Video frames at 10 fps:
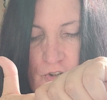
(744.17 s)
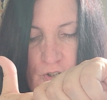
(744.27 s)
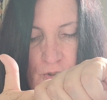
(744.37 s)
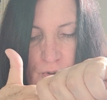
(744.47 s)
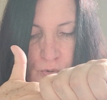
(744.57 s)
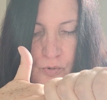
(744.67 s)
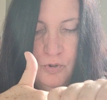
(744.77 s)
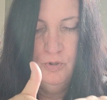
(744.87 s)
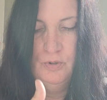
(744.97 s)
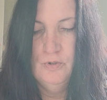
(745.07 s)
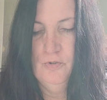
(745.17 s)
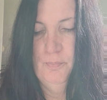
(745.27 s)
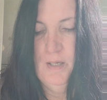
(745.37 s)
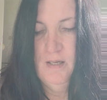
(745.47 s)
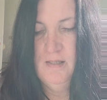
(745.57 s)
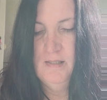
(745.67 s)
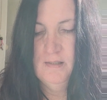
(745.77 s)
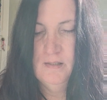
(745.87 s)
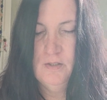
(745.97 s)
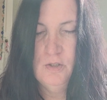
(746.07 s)
you to your
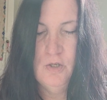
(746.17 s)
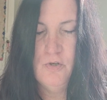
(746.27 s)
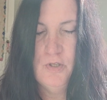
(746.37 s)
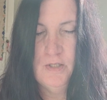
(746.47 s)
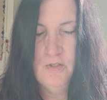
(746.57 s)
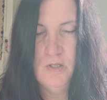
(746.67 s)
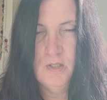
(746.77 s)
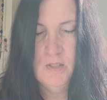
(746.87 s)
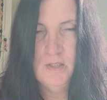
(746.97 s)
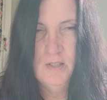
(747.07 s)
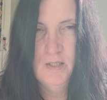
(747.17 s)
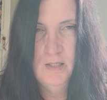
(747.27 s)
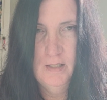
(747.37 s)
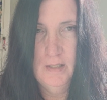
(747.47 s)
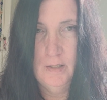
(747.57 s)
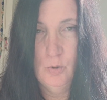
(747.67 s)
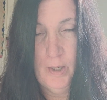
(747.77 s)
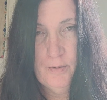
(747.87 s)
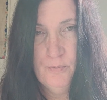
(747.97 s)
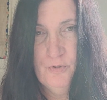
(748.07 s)
spine, to your center. It
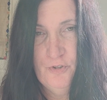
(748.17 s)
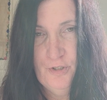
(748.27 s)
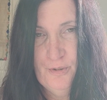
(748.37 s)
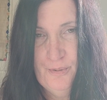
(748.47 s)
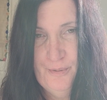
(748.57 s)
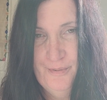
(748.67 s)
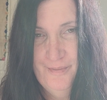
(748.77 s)
grounds you.